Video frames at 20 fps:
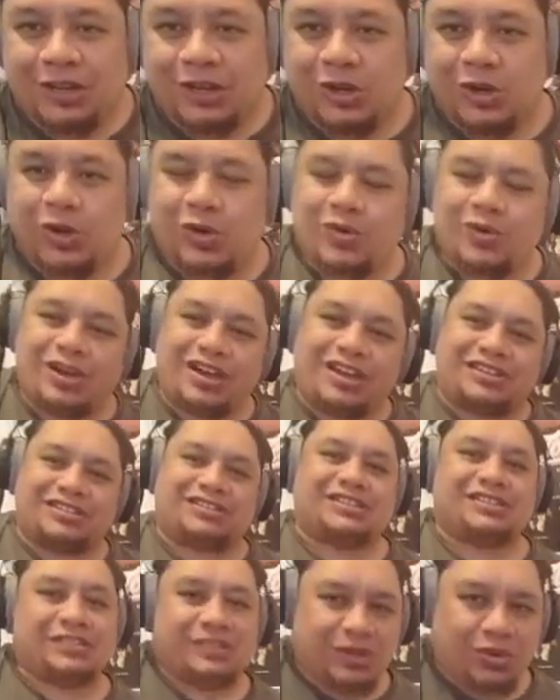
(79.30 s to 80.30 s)
Alright,
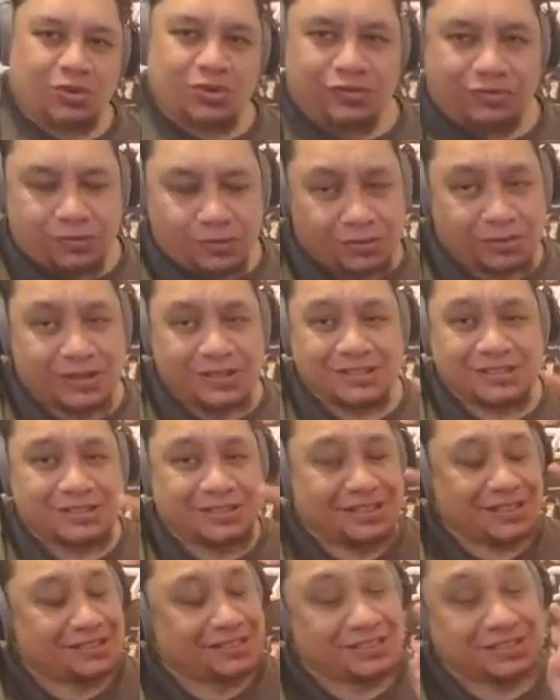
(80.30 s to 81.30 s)
so for this
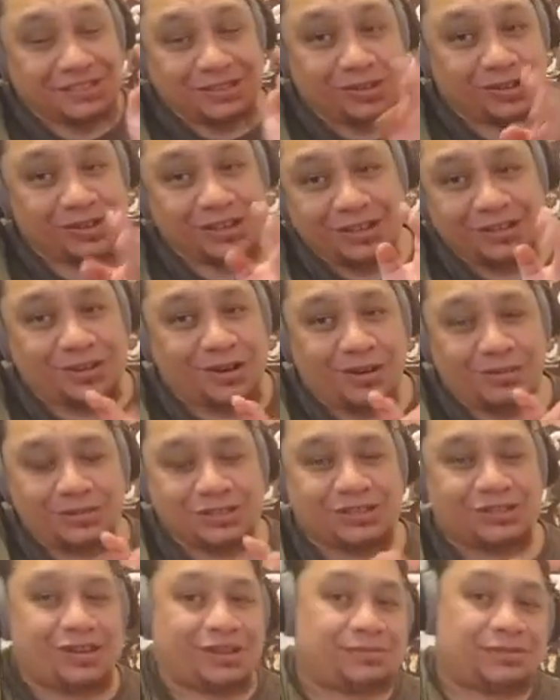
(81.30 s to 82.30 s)
is not in common
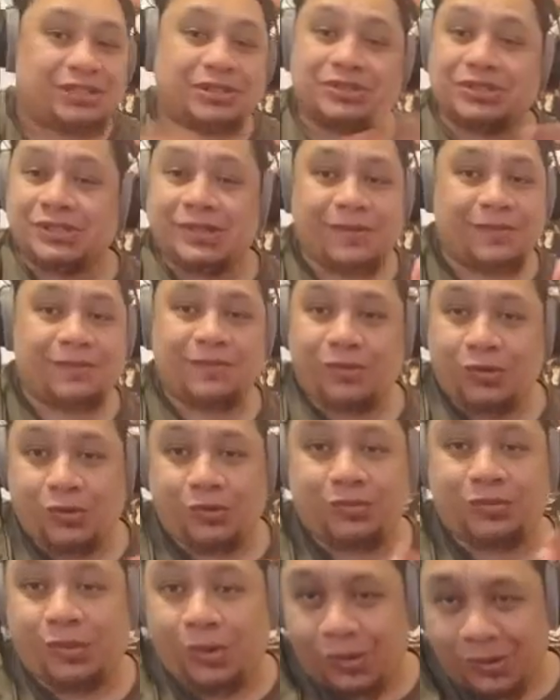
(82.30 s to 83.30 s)
time, so it's not a
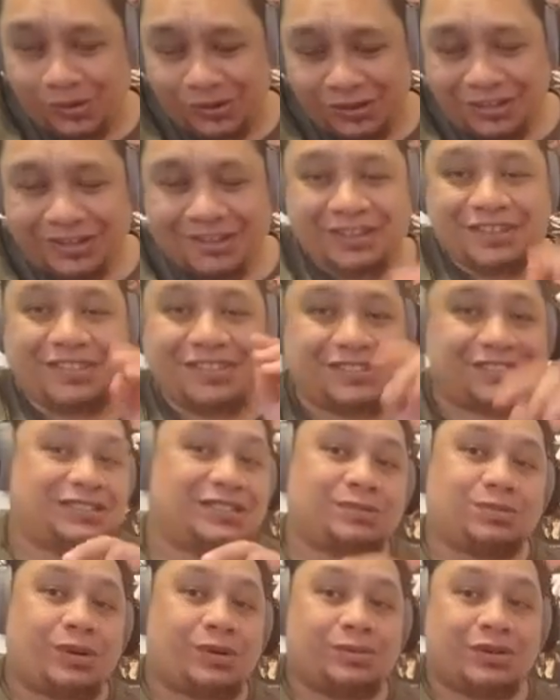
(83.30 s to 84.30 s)
4/4. This
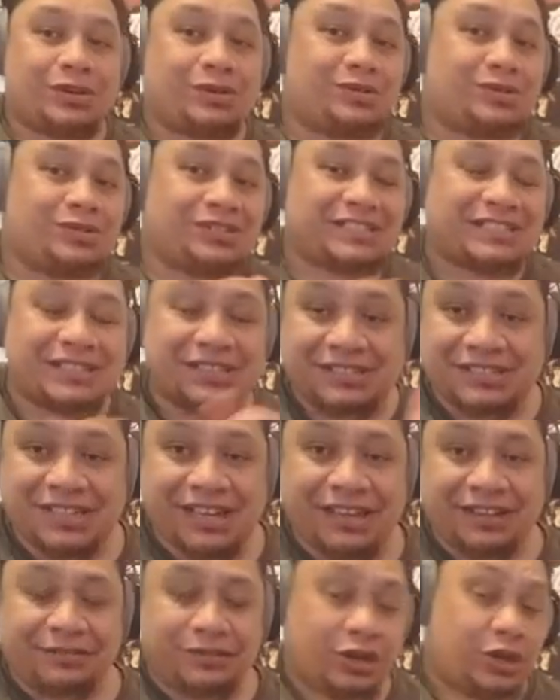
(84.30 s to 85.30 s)
is what we call
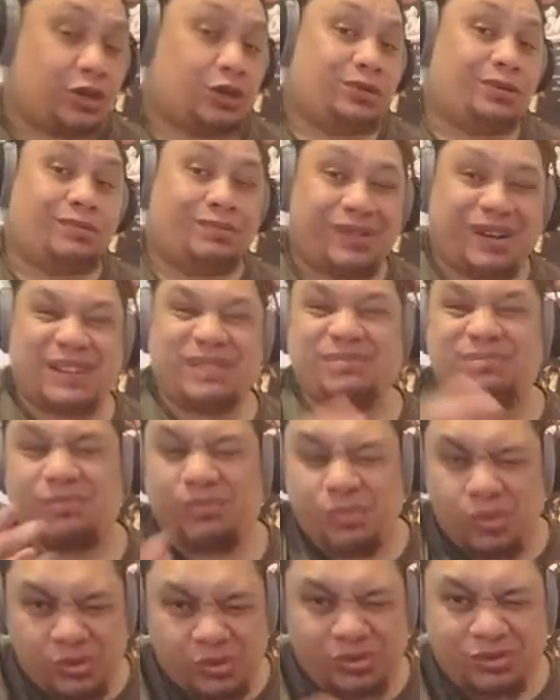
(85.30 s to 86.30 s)
6/8. You might
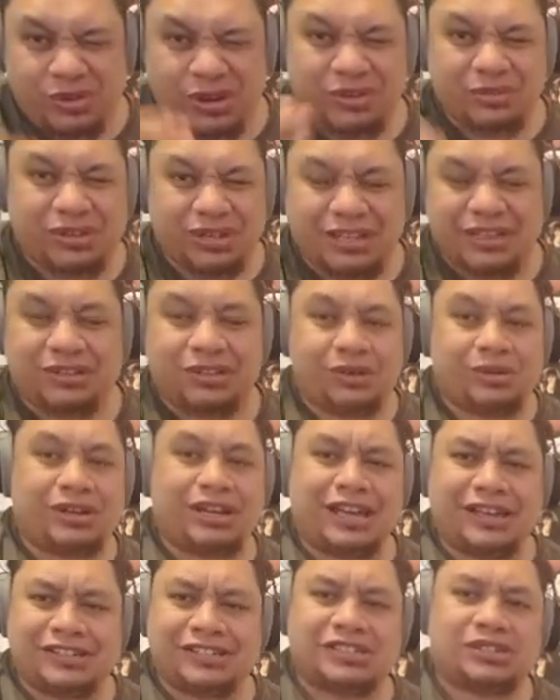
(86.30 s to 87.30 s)
more frequently know it
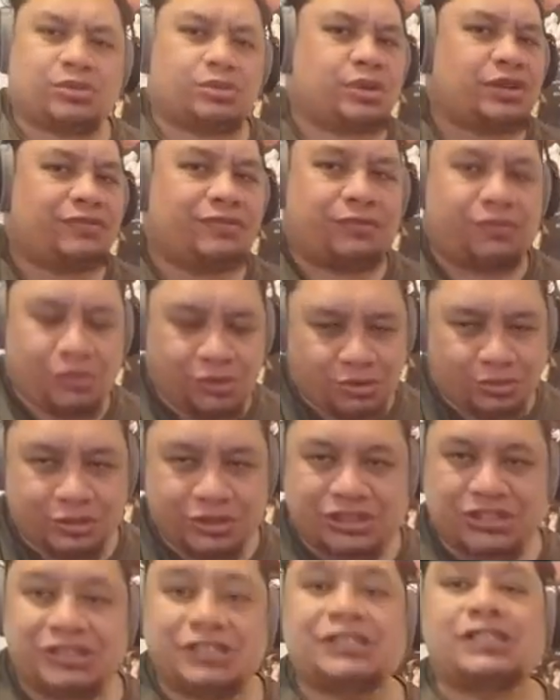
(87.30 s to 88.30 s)
as 3/4,
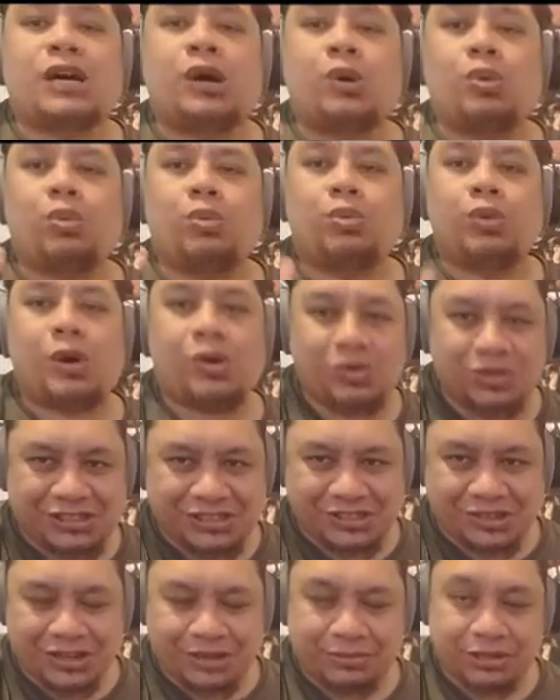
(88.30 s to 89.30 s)
which is a waltz
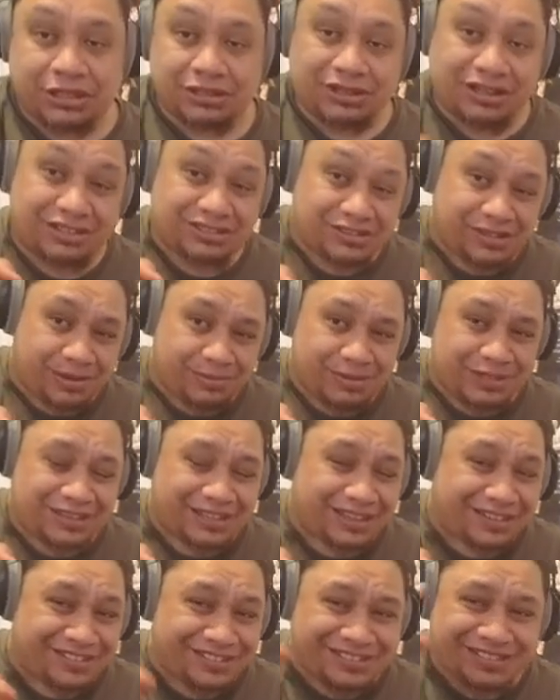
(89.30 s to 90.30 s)
timing, a type of
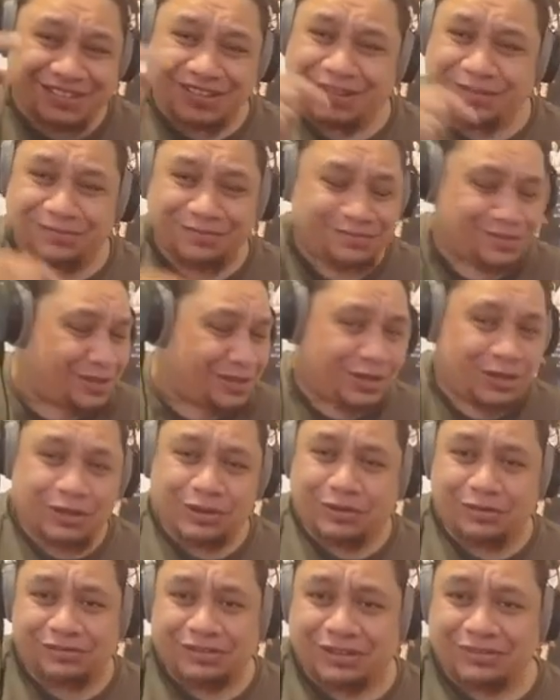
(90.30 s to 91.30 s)
dance if
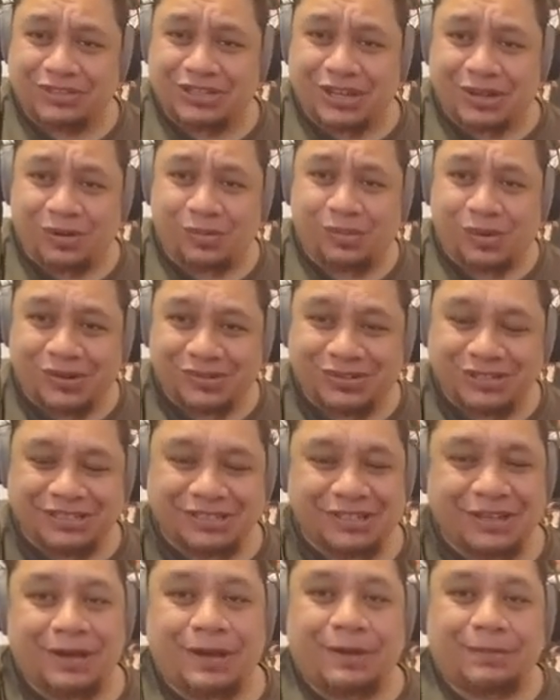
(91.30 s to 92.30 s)
you've never done a waltz,
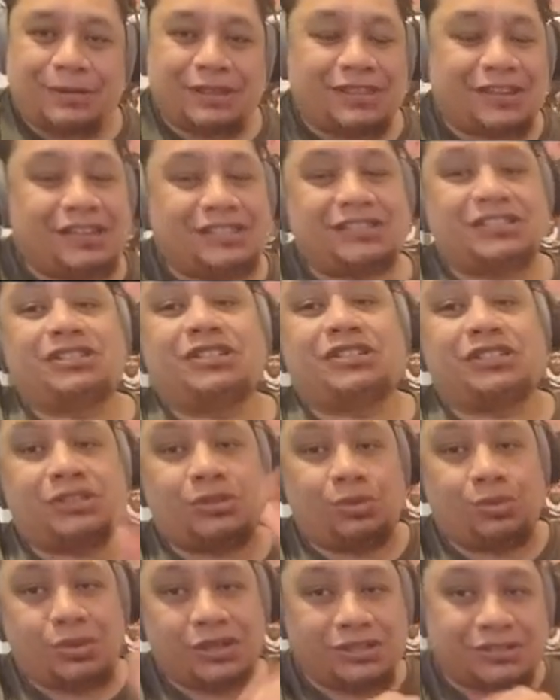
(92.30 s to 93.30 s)
but that's just a
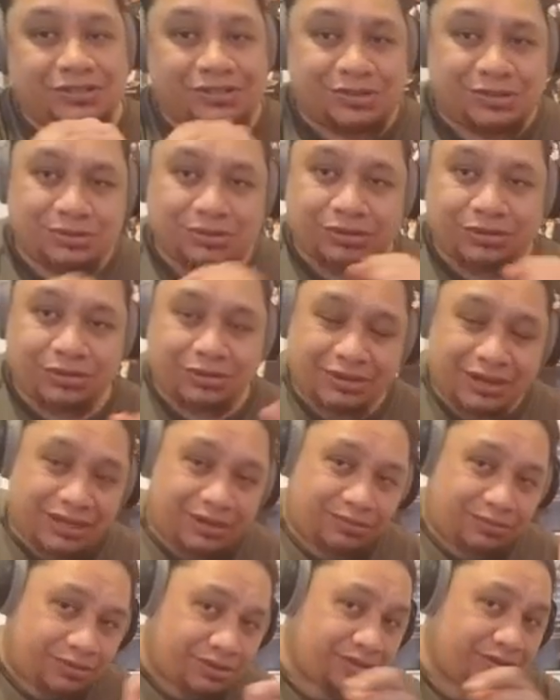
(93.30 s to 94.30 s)
1, 2, 3,
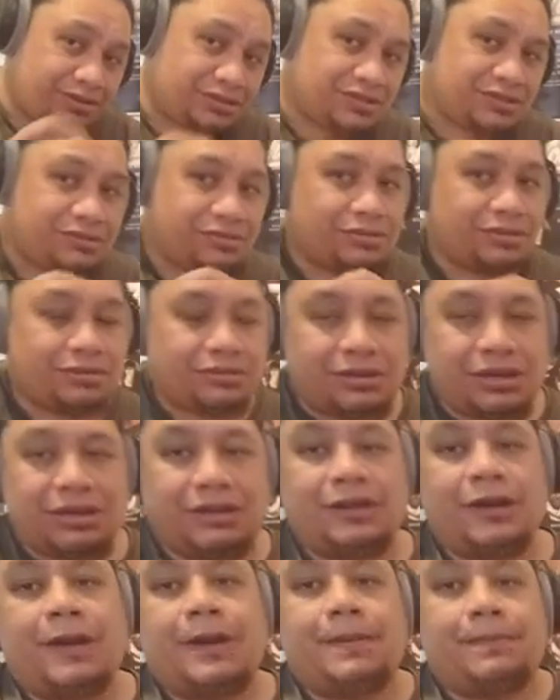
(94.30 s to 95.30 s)
1, 2, 3.
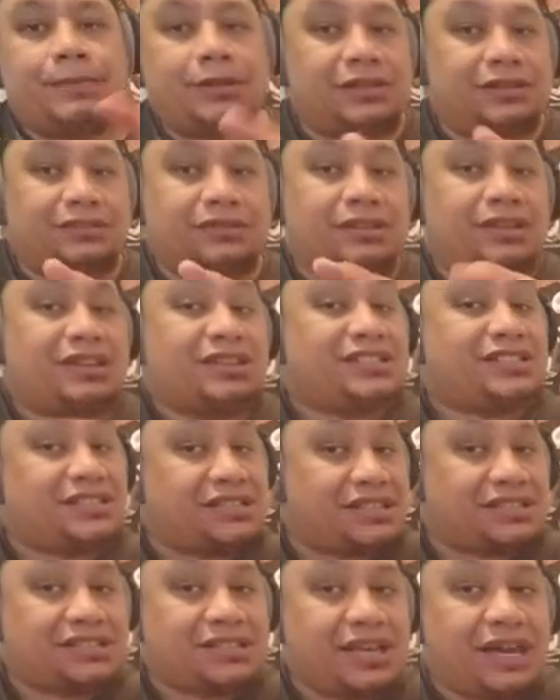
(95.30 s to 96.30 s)
But
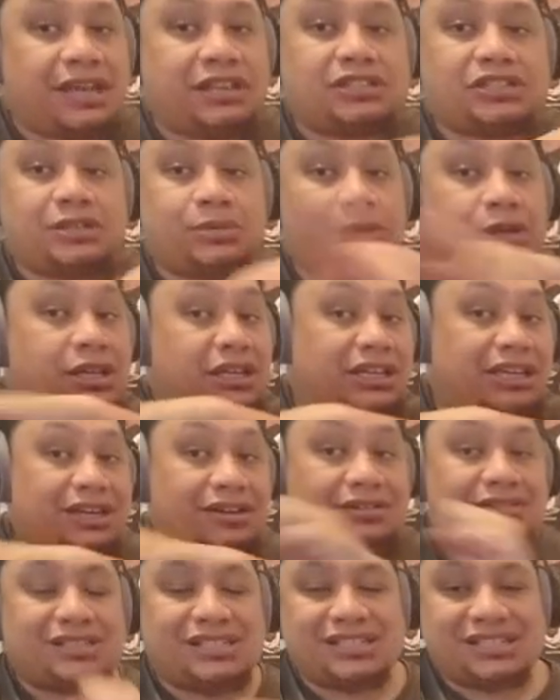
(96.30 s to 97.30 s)
6/8, so we're going to
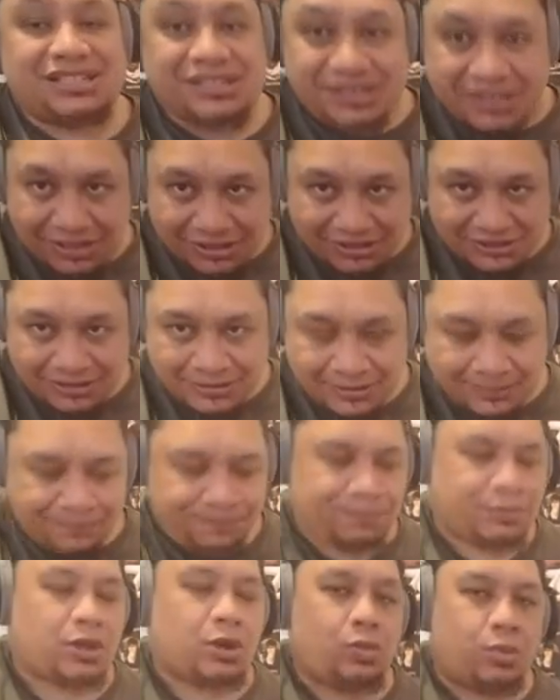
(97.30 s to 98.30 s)
count to 6.
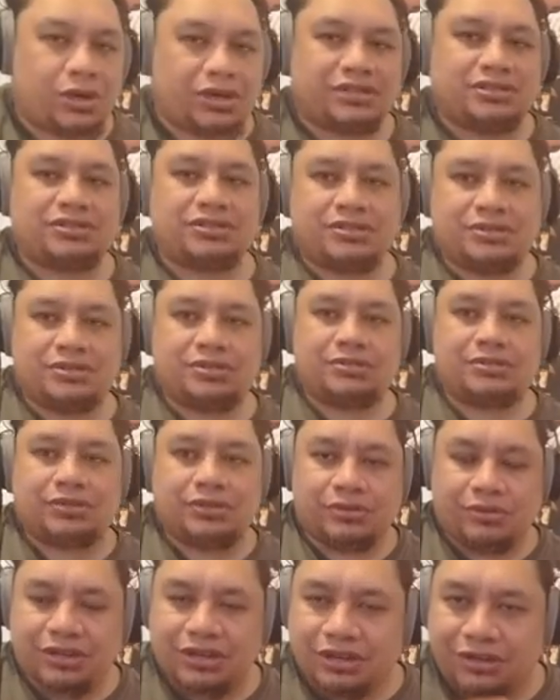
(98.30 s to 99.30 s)
1, 2,
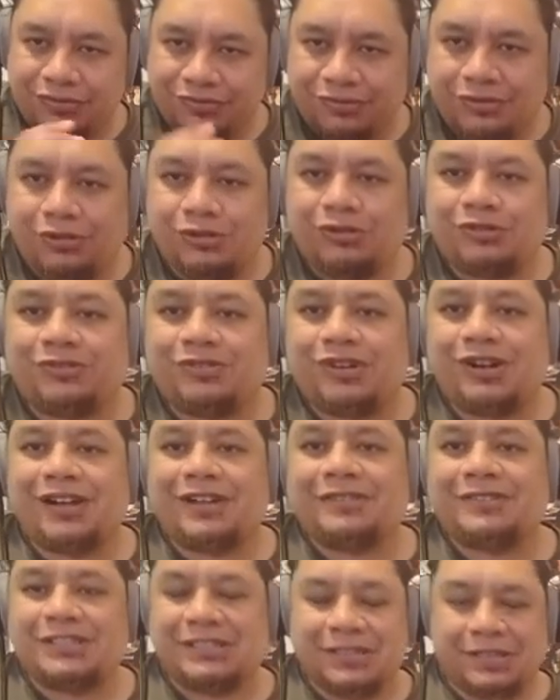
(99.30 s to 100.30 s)
3, 4,
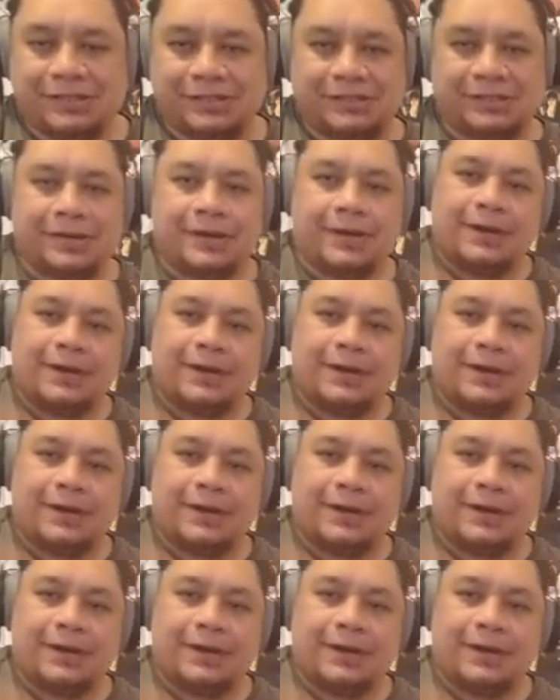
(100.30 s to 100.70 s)
5, 6.